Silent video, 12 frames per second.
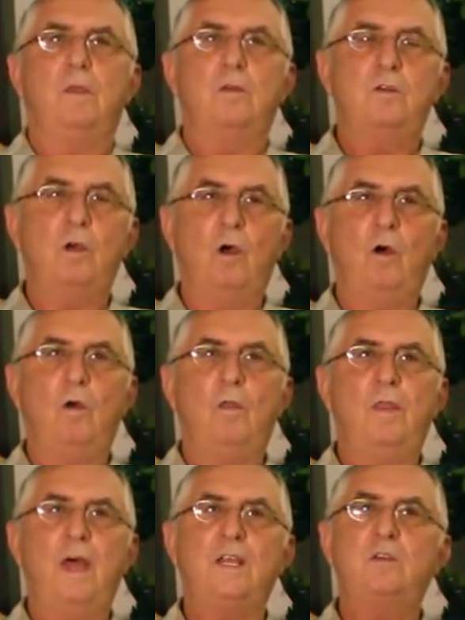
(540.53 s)
So
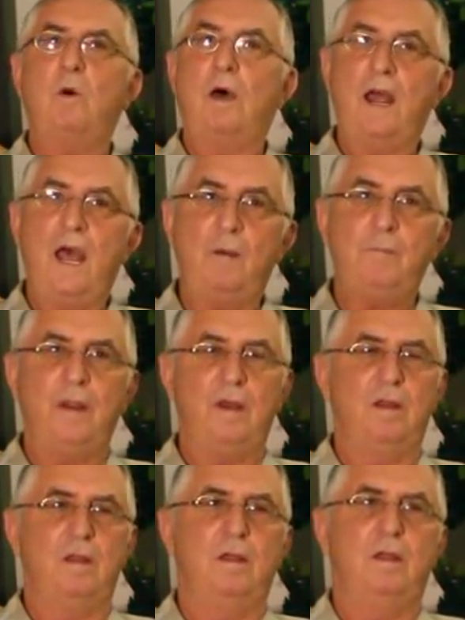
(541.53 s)
that's what happened.
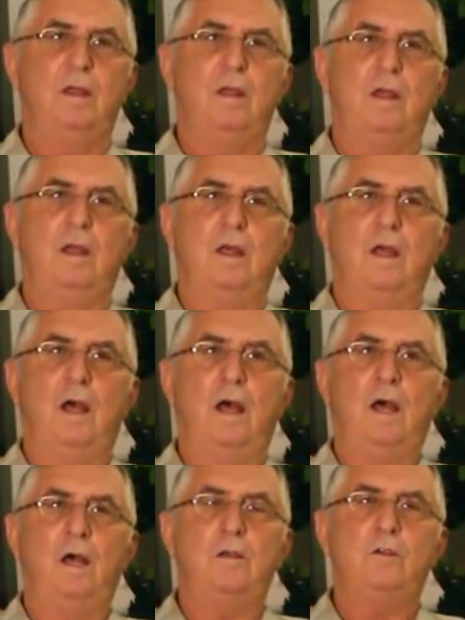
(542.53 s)

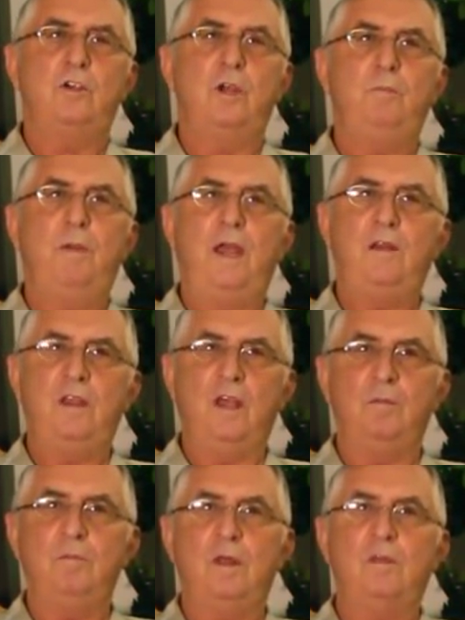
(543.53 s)
Uh, she paid them